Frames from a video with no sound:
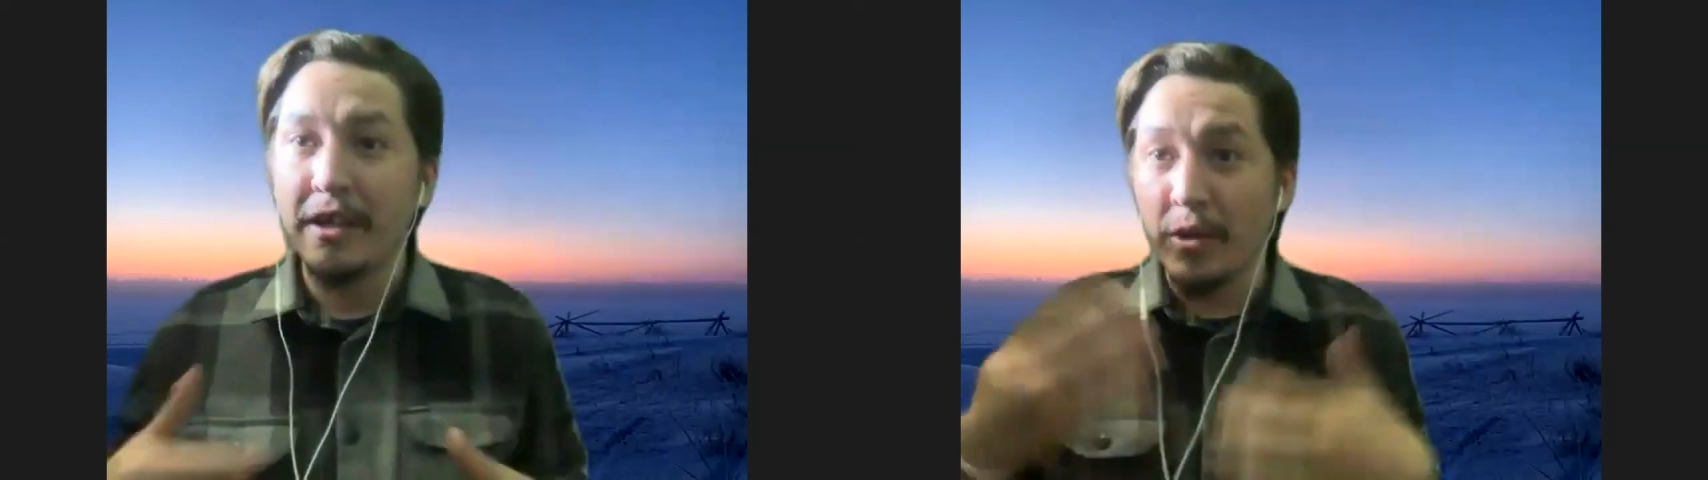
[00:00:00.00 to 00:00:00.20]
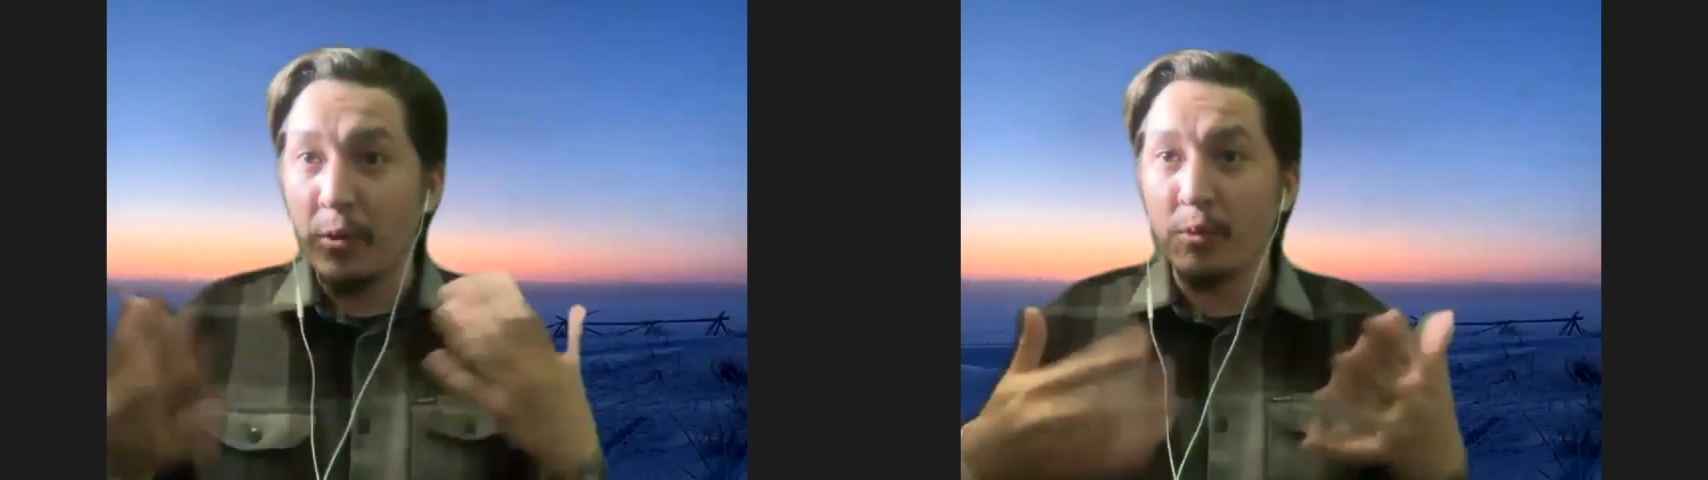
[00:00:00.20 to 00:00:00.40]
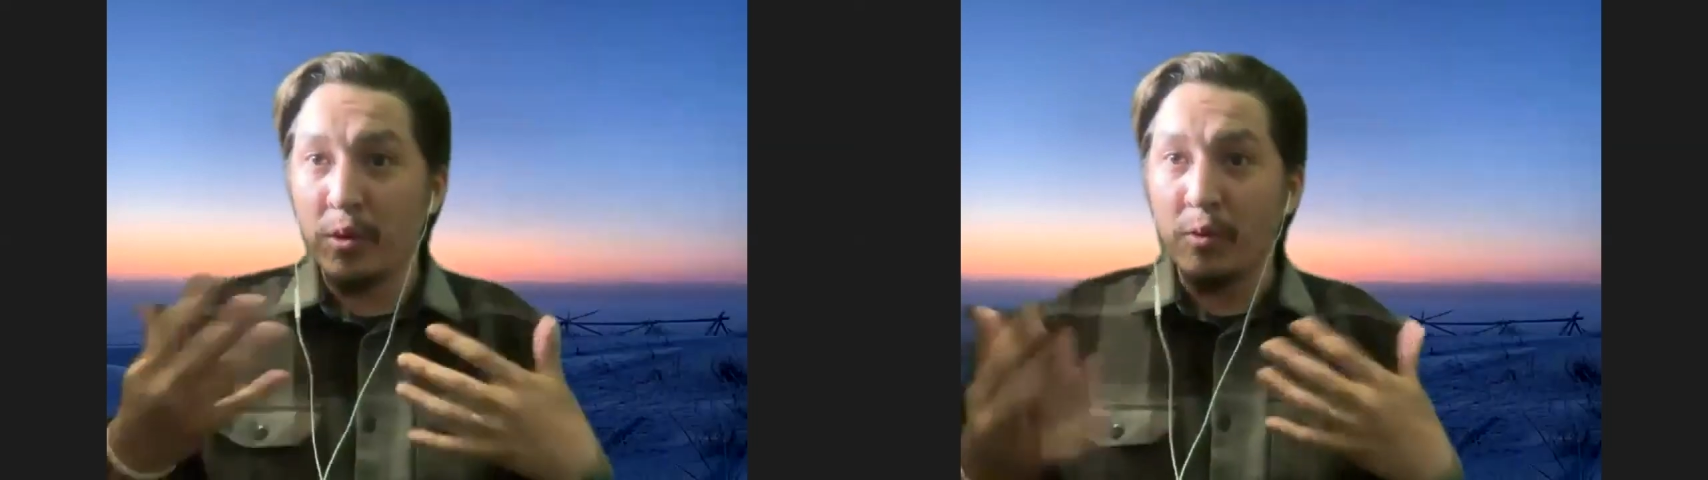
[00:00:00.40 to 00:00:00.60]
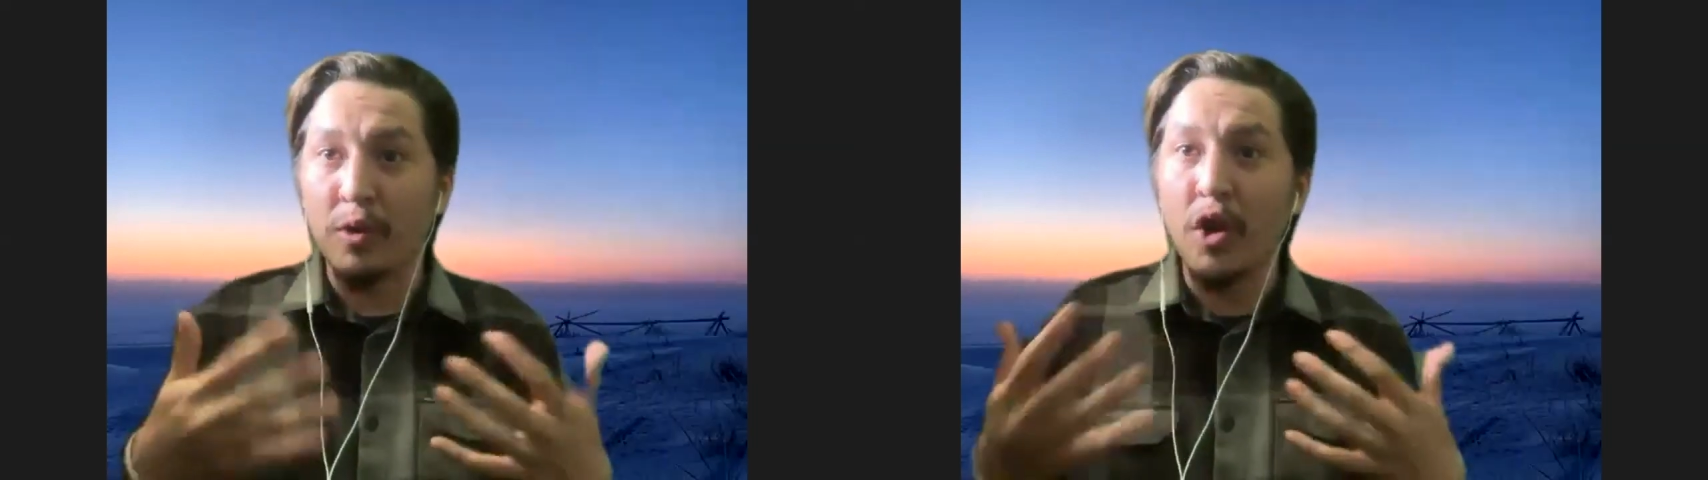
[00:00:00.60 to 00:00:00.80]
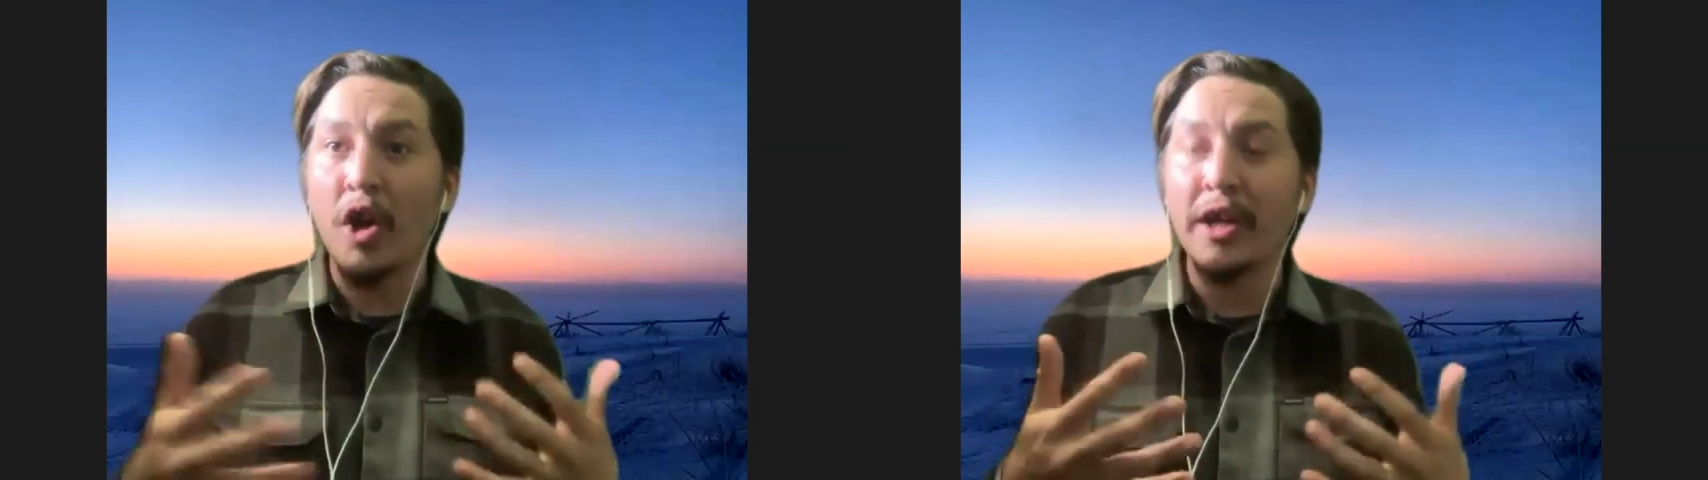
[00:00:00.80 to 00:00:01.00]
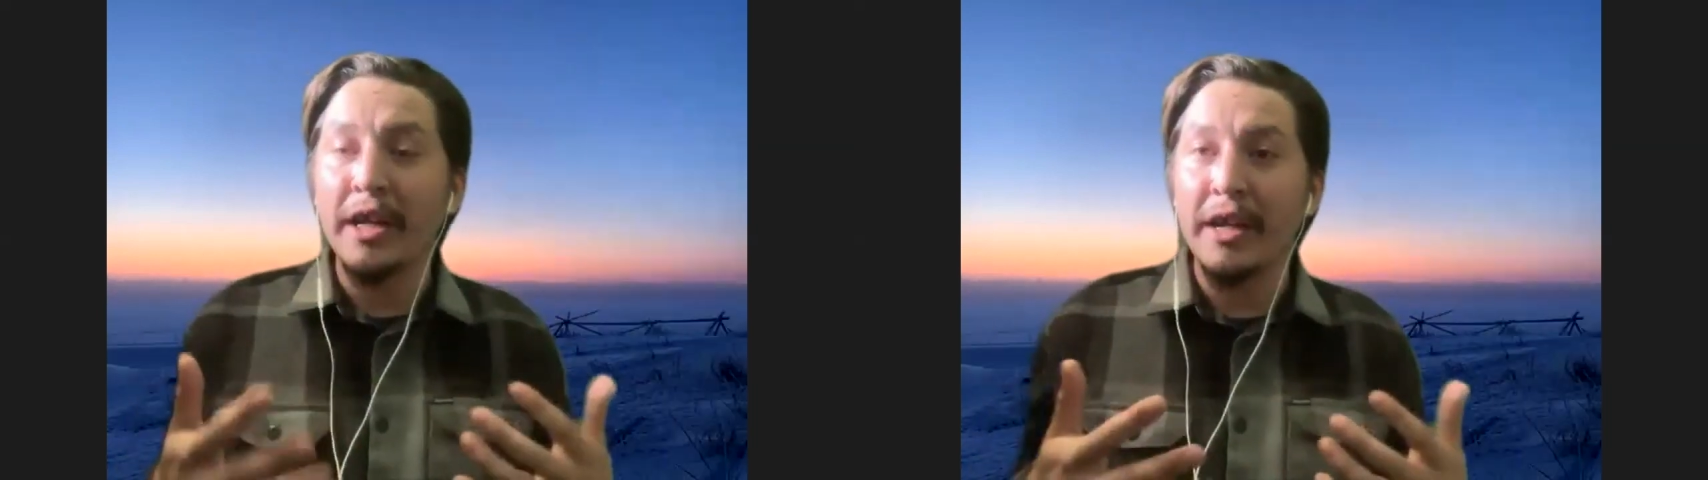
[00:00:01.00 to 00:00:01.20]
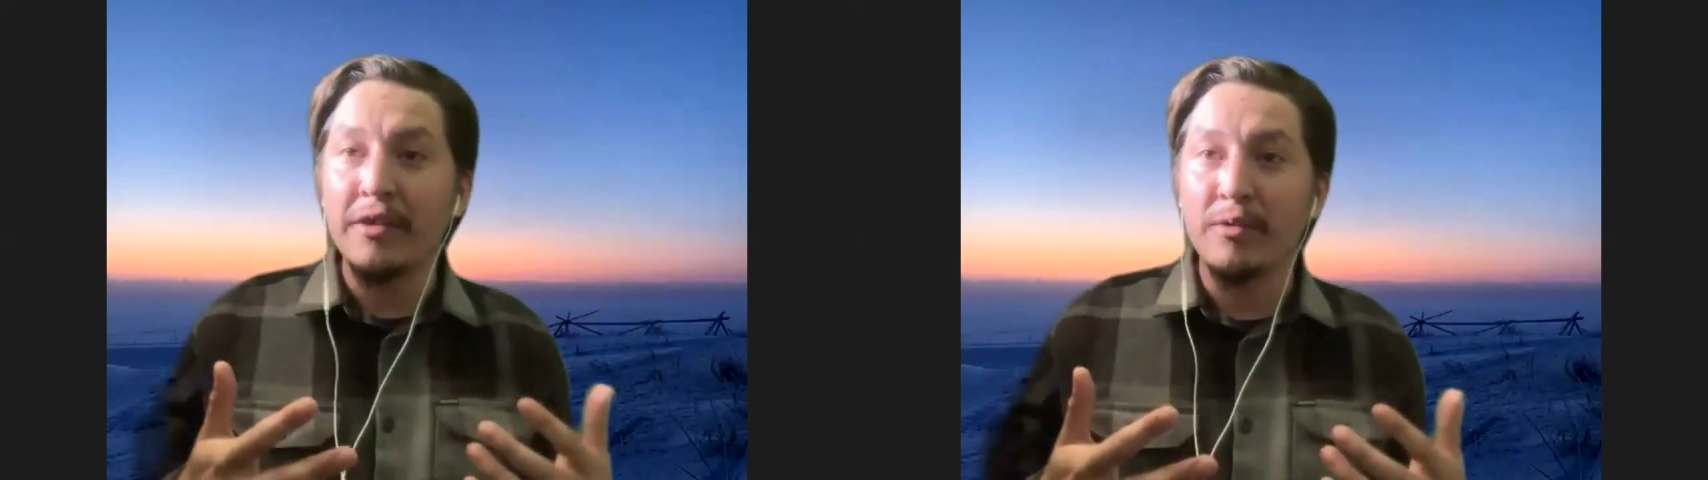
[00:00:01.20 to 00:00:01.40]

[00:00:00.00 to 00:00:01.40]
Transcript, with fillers: you know we're, we're not going to get